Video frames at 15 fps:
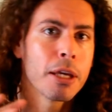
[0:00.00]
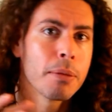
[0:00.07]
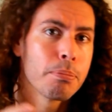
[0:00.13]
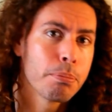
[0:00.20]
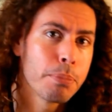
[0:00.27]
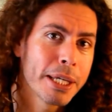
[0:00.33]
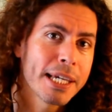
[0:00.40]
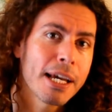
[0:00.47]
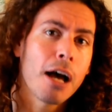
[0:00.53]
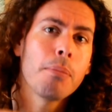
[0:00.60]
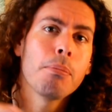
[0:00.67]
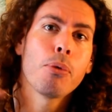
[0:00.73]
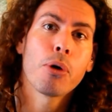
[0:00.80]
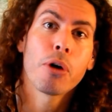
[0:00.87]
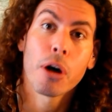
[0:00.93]
Become
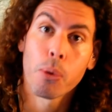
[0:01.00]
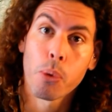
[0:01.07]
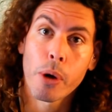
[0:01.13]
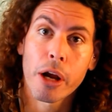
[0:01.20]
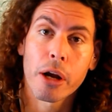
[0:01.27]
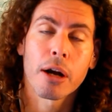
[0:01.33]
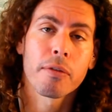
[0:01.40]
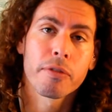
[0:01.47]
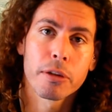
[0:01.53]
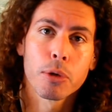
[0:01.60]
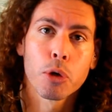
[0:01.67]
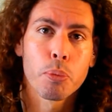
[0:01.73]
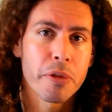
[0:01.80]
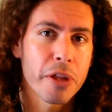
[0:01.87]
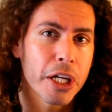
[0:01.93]
more aware of the
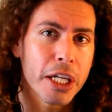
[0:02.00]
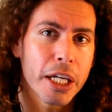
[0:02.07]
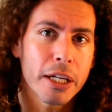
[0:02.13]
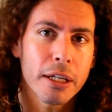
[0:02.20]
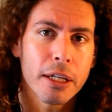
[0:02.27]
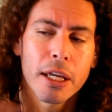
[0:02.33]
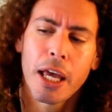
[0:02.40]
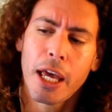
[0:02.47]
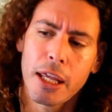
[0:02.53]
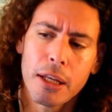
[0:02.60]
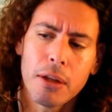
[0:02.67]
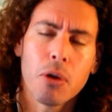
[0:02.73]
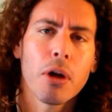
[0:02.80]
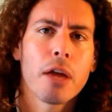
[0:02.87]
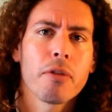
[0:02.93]
loop thinking and
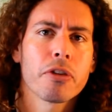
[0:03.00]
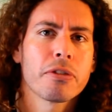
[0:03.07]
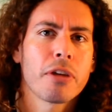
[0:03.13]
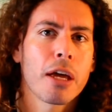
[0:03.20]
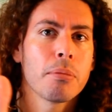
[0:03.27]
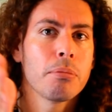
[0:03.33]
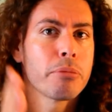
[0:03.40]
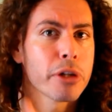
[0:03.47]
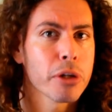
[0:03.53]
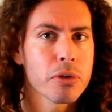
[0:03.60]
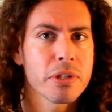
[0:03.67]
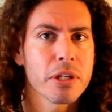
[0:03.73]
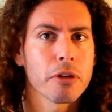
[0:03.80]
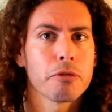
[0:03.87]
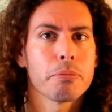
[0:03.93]
every time bring
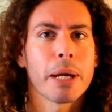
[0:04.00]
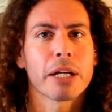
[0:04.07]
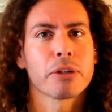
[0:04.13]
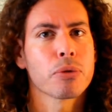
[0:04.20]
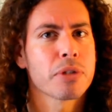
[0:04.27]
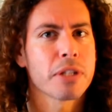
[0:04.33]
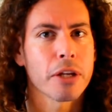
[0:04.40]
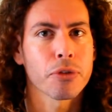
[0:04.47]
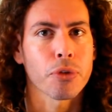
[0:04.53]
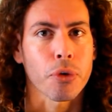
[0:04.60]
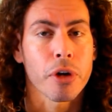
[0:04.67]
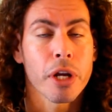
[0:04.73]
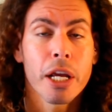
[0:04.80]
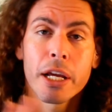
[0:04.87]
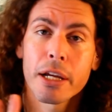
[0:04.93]
yourself back to center.
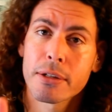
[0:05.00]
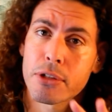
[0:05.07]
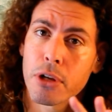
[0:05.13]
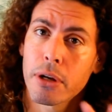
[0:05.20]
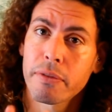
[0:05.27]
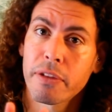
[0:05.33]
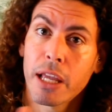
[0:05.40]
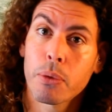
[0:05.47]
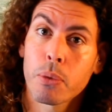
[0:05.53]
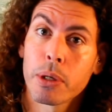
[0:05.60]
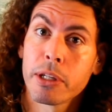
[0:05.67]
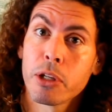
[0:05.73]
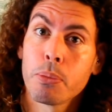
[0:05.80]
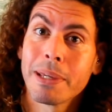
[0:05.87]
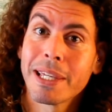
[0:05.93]
It's sort of like when
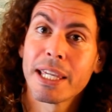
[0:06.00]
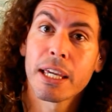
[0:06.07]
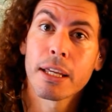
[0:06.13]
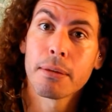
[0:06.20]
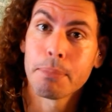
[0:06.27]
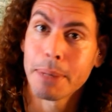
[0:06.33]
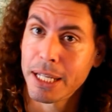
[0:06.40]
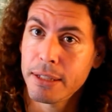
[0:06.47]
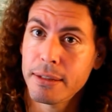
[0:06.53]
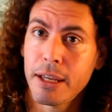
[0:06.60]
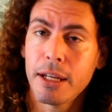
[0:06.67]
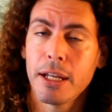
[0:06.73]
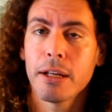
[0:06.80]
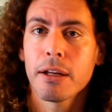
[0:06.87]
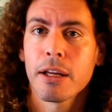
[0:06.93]
you begin
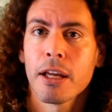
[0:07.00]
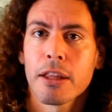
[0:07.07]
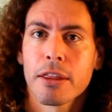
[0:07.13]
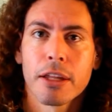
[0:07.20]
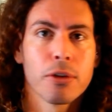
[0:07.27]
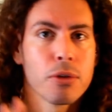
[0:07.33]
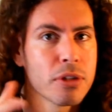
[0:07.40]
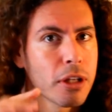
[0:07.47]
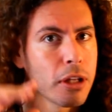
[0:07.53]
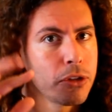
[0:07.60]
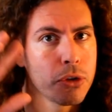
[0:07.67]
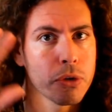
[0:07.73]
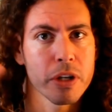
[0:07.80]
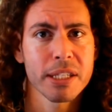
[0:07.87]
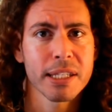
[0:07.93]
meditating, then you see that
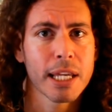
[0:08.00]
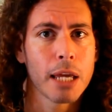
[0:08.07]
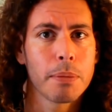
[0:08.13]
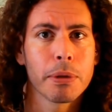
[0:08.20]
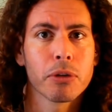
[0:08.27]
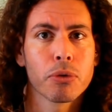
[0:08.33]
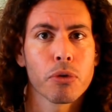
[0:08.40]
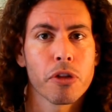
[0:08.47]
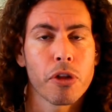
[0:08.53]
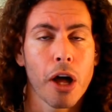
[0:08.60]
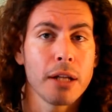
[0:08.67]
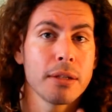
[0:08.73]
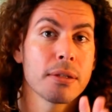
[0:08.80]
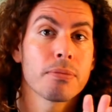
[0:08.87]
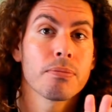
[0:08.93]
you're escaping to
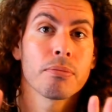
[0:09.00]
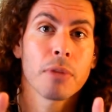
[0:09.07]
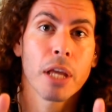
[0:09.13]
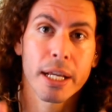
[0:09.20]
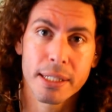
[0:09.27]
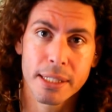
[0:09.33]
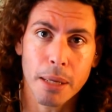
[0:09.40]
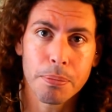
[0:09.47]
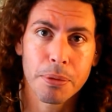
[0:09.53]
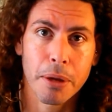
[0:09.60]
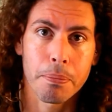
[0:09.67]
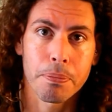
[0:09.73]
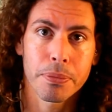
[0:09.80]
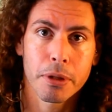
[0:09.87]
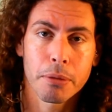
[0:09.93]
thoughts, accept
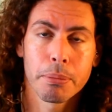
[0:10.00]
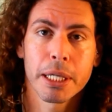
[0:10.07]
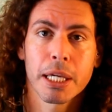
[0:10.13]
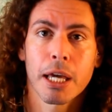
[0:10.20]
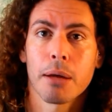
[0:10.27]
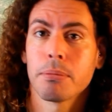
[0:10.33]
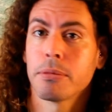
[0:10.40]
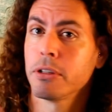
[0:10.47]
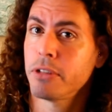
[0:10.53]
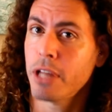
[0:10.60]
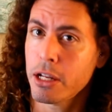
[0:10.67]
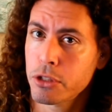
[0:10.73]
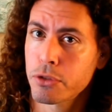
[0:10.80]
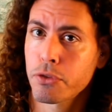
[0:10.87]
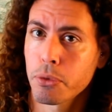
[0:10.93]
them, become
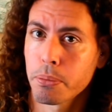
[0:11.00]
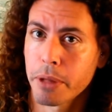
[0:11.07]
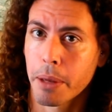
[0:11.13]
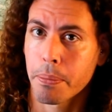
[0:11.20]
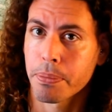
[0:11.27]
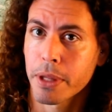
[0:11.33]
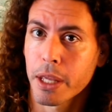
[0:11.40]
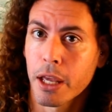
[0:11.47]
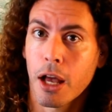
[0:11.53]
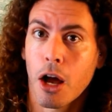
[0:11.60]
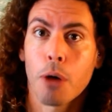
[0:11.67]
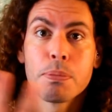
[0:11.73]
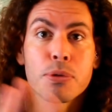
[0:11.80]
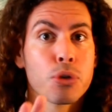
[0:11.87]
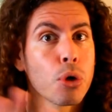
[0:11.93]
detached from them,
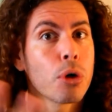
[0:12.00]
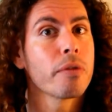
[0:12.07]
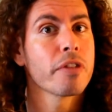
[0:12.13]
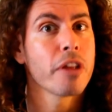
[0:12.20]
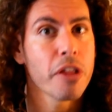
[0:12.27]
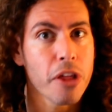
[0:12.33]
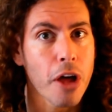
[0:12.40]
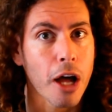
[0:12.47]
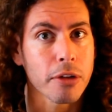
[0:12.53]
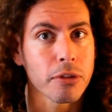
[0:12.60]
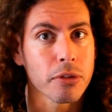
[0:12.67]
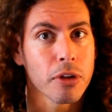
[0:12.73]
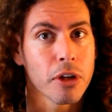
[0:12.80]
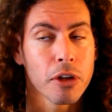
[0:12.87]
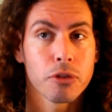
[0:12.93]
absorb the thought.
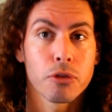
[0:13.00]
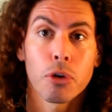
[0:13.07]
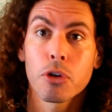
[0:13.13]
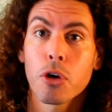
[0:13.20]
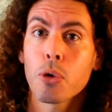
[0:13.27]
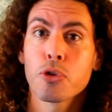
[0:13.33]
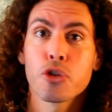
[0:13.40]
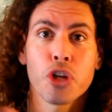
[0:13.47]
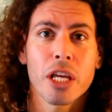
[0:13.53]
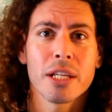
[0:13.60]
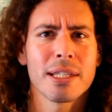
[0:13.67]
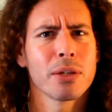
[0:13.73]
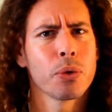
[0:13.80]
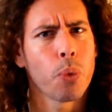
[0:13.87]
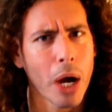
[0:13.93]
Don't go
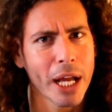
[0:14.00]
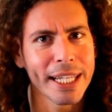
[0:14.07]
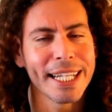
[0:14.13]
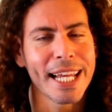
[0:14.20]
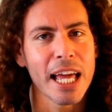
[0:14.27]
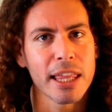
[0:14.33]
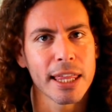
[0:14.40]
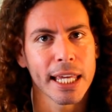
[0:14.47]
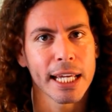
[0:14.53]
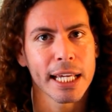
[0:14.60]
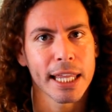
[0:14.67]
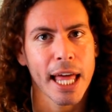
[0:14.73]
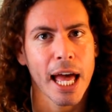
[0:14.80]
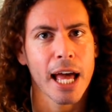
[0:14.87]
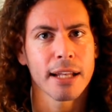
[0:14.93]
chasing why did I think that